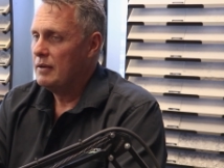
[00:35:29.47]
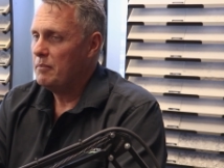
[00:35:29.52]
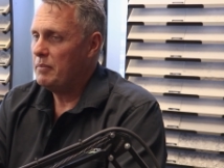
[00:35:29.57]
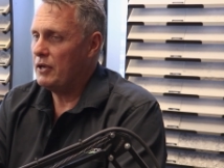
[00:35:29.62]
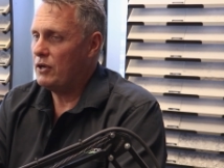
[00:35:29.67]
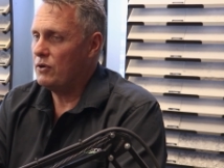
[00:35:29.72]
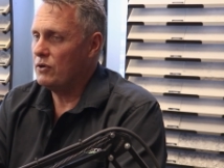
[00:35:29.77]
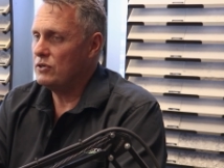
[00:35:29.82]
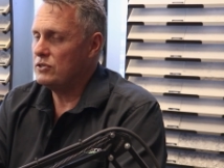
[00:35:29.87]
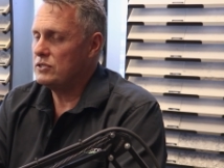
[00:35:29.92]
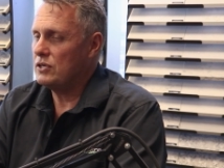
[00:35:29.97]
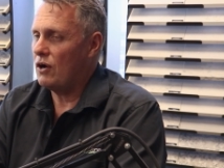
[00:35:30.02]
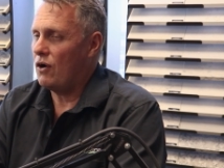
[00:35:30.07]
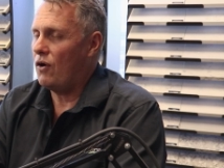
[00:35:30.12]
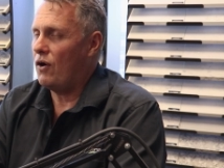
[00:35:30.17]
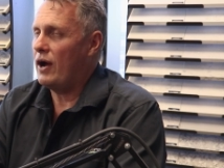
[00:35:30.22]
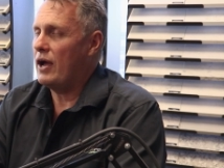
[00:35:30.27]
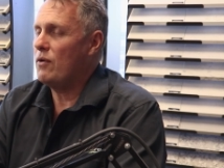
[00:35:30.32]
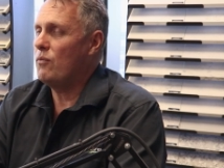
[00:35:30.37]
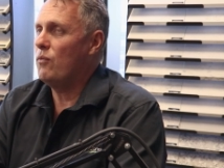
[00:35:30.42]
because
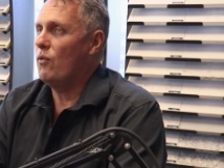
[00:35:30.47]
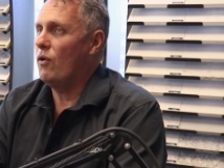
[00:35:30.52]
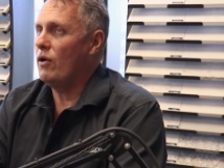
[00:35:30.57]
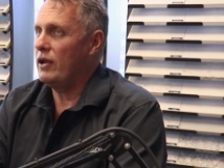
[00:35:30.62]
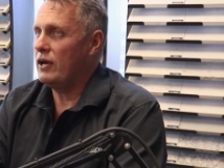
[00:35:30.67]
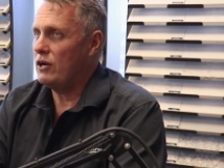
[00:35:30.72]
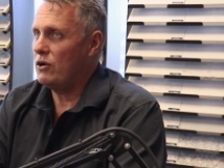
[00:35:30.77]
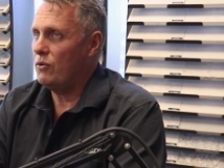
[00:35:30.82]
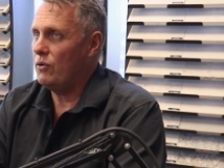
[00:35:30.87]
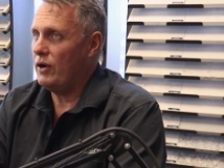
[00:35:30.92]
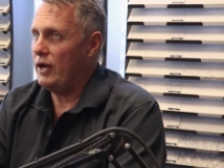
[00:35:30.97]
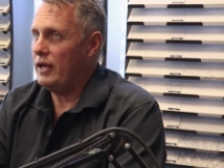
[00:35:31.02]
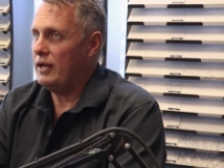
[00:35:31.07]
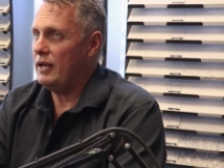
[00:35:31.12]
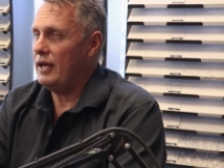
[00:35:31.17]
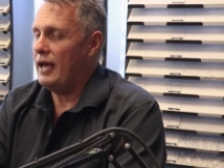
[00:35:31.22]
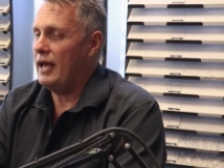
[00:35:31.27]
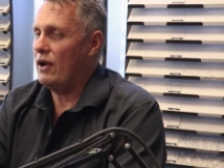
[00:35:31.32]
I want to quit